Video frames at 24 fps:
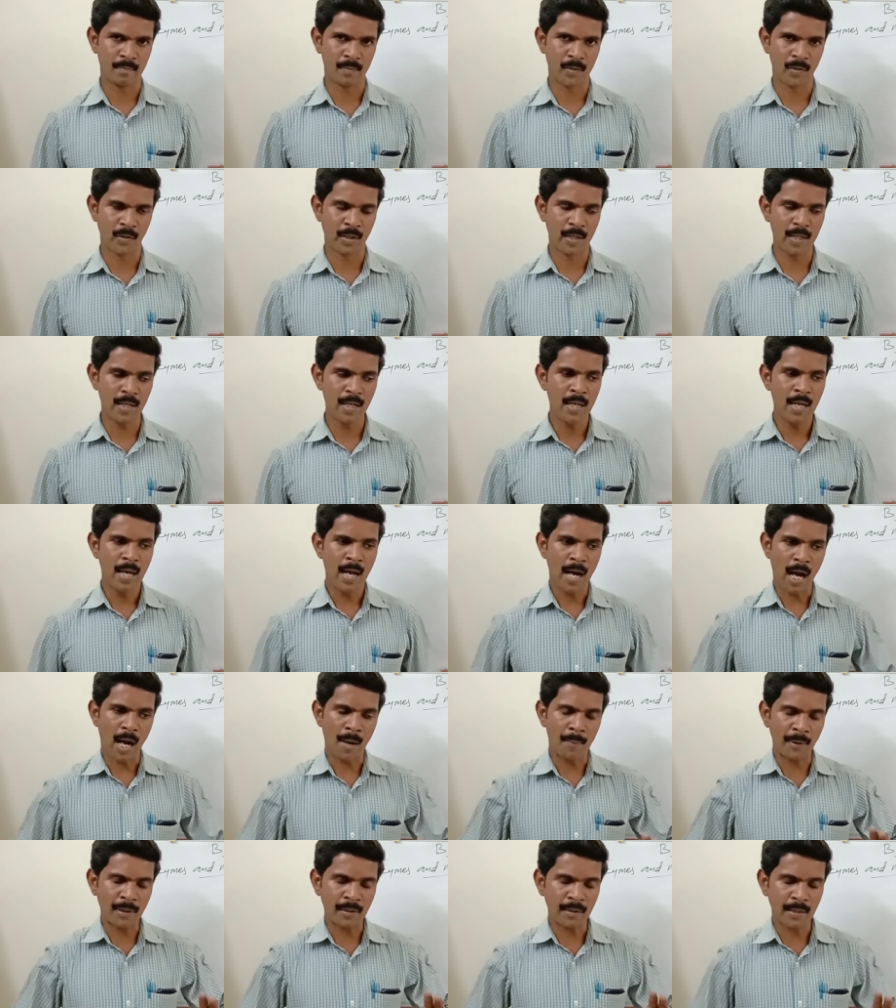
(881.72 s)
Okay,
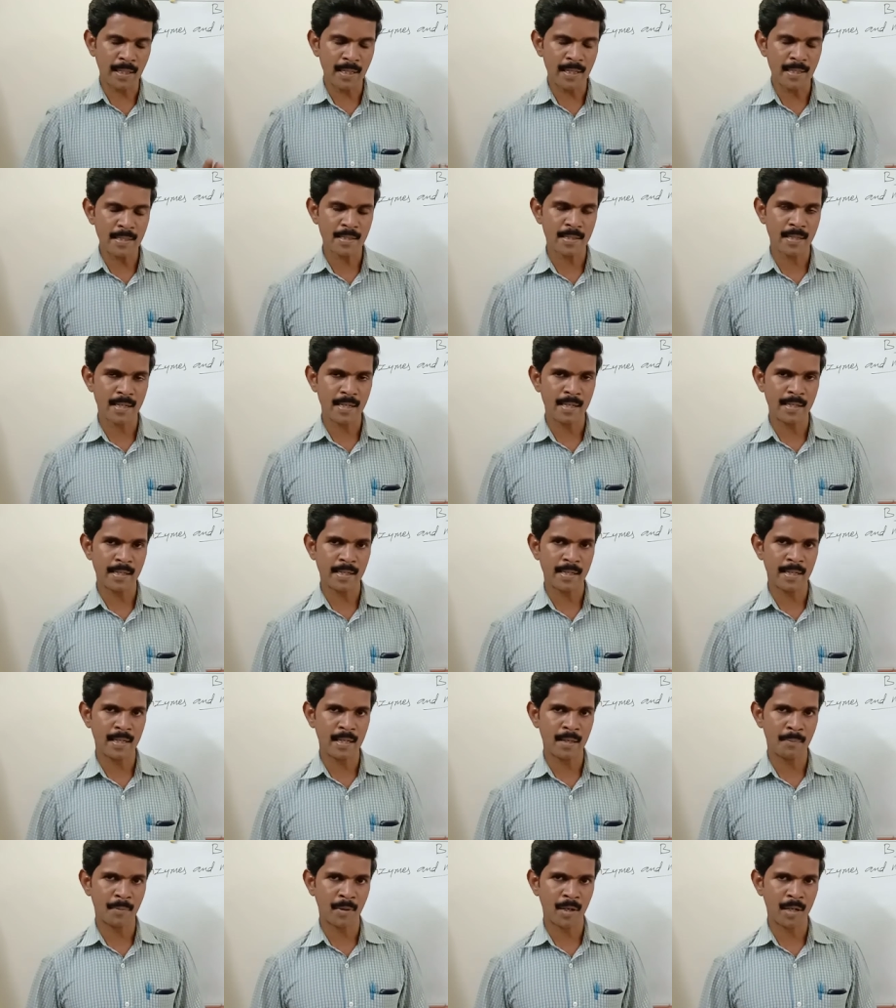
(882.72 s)
among these 3
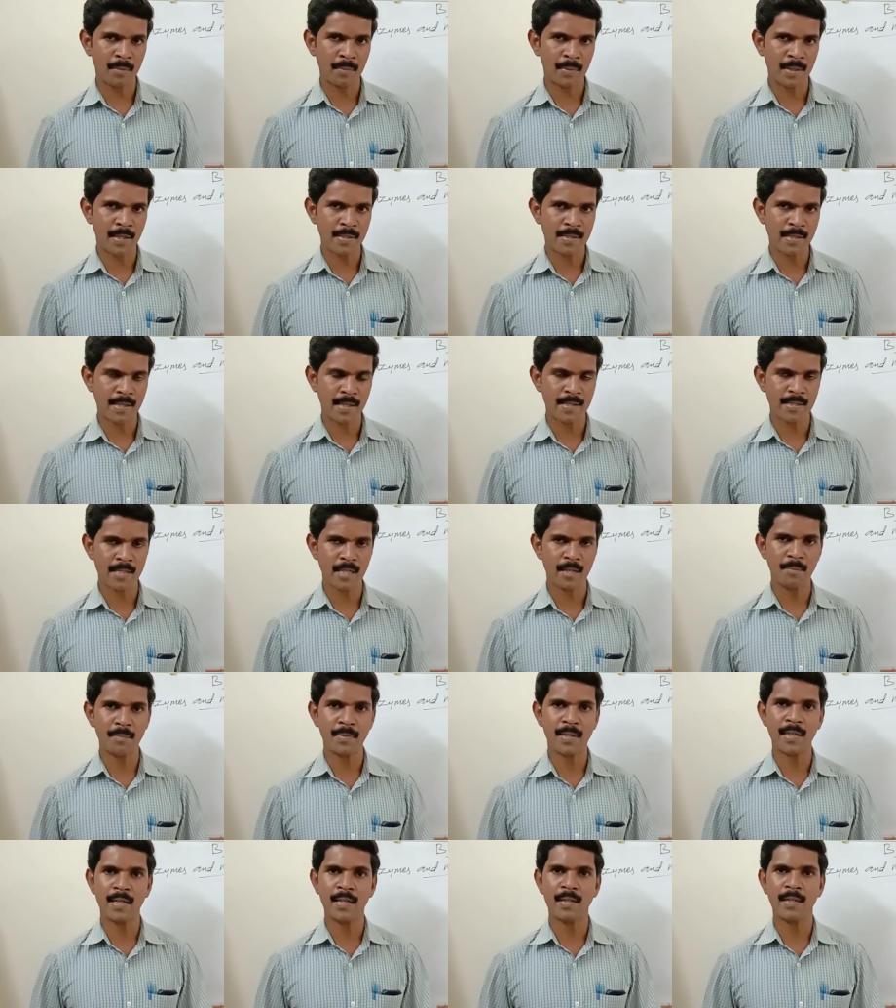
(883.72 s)
DNA polymerase
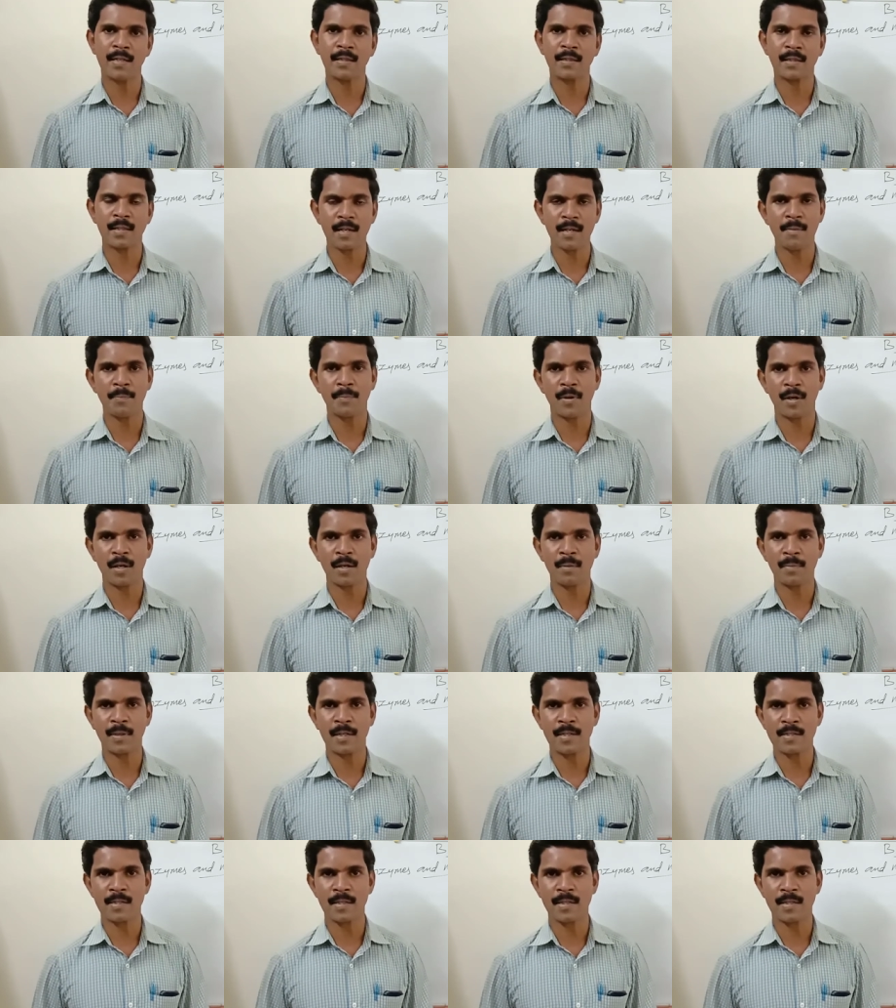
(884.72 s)
enzymes, DNA 3
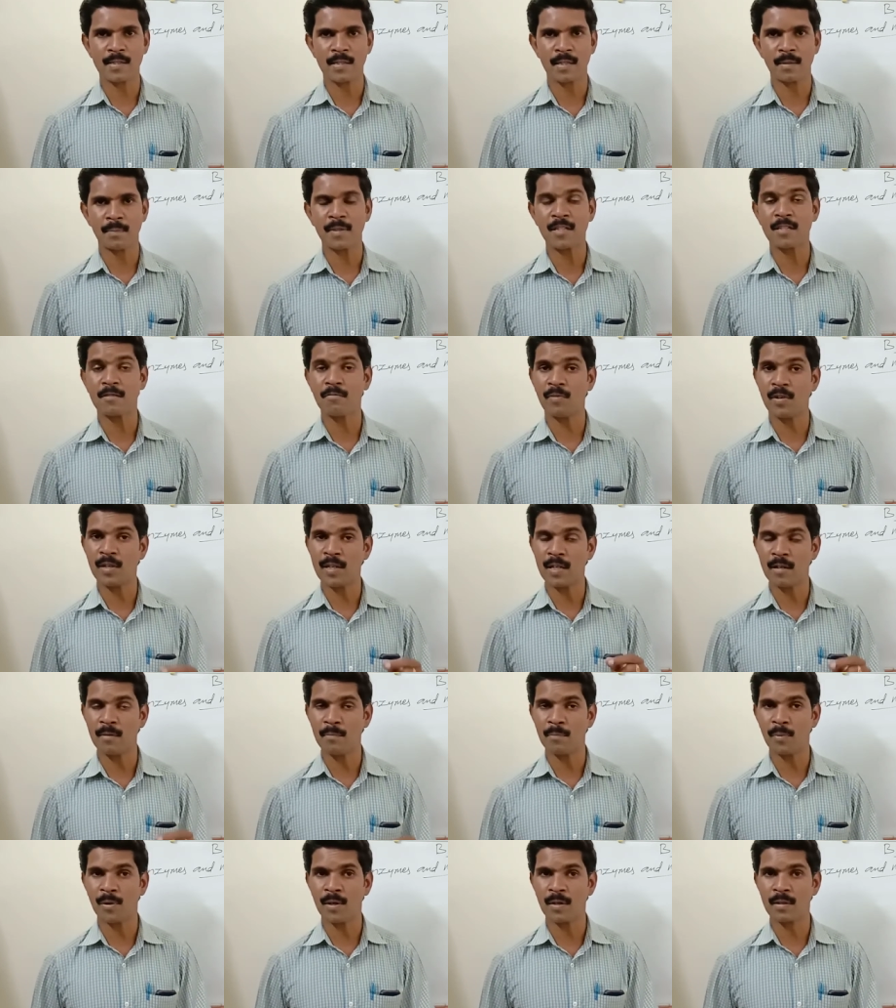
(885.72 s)
polymerase enzyme is very
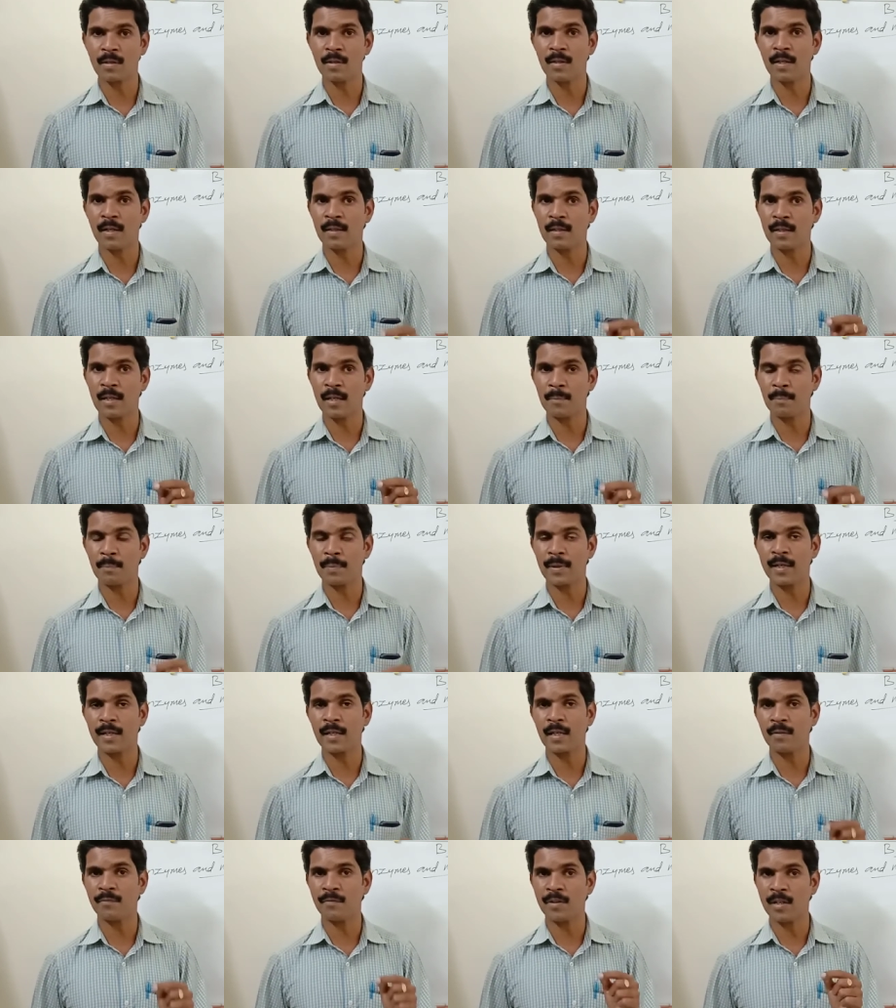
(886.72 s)
important and they are
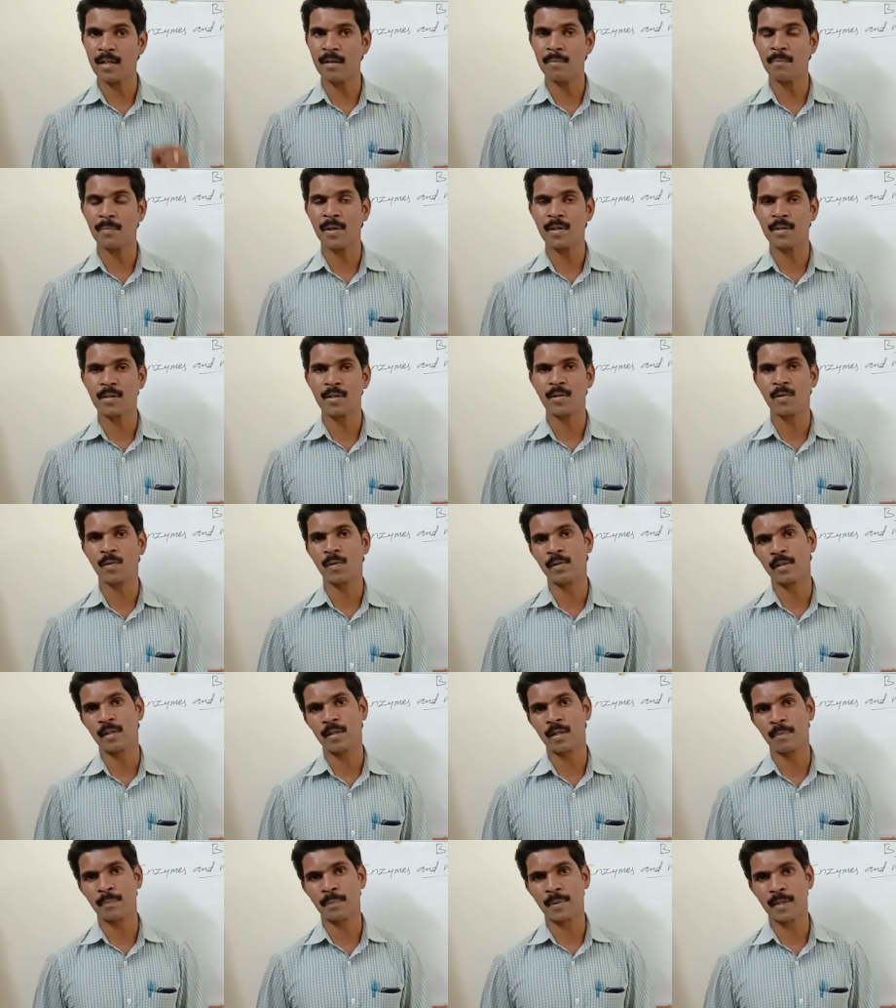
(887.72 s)
playing a very important role in
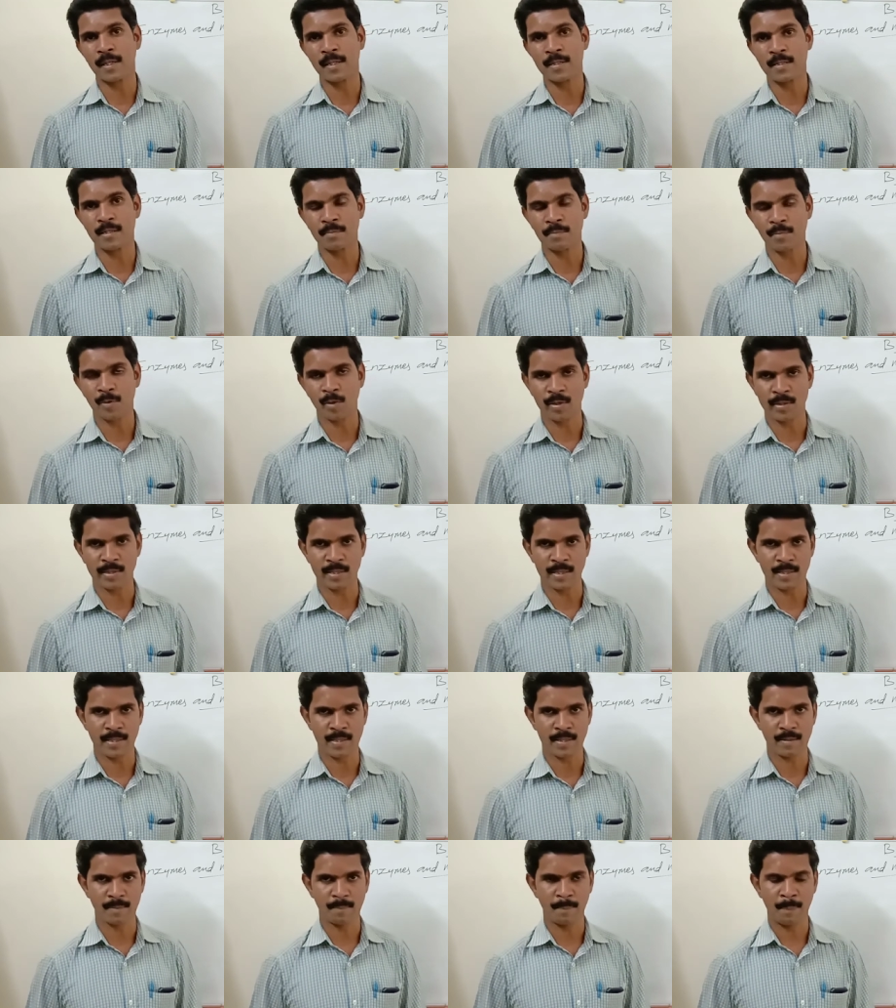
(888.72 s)
the replication
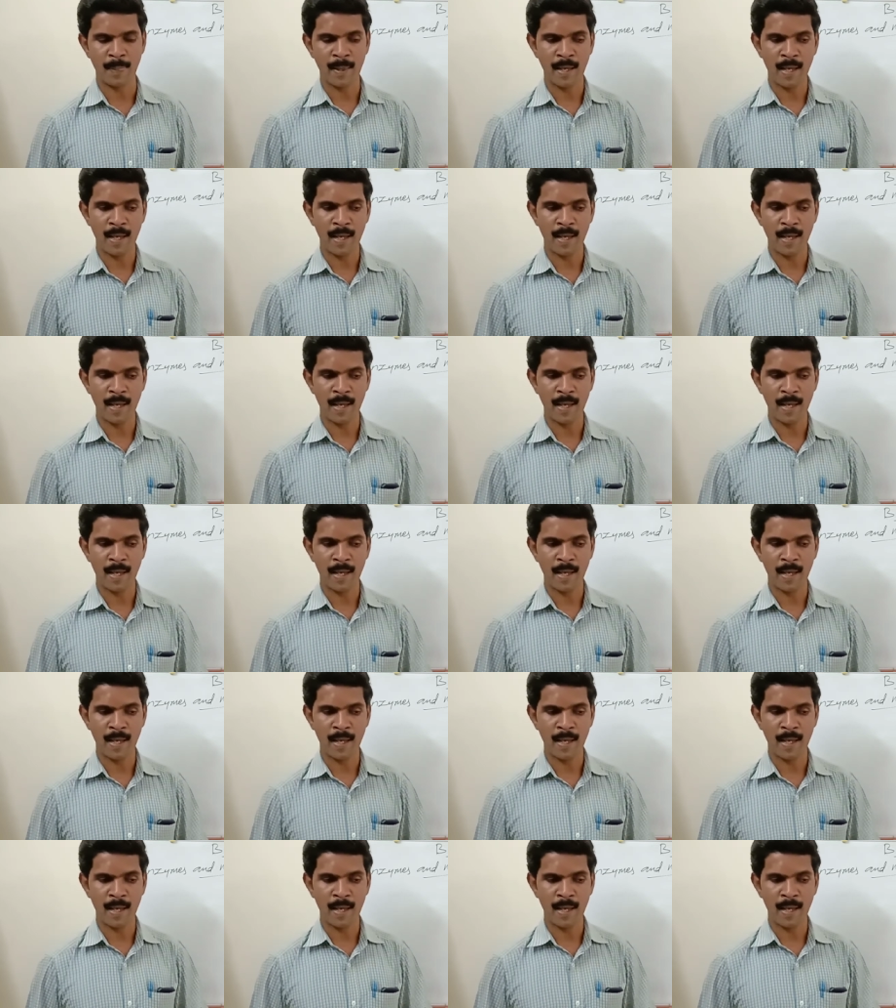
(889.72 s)
process.